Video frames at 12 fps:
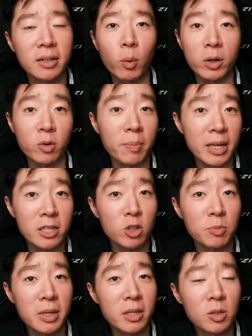the one who
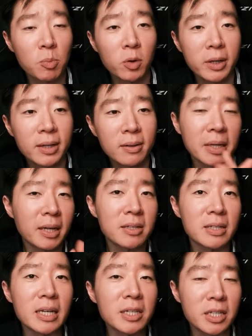messaged me this morning,
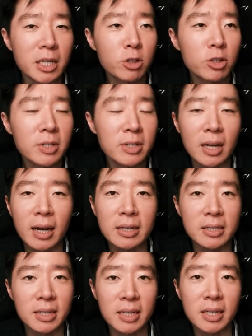because he teaches
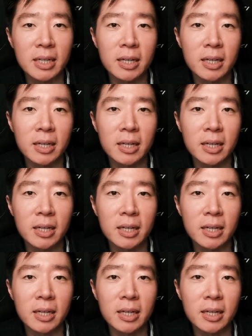IT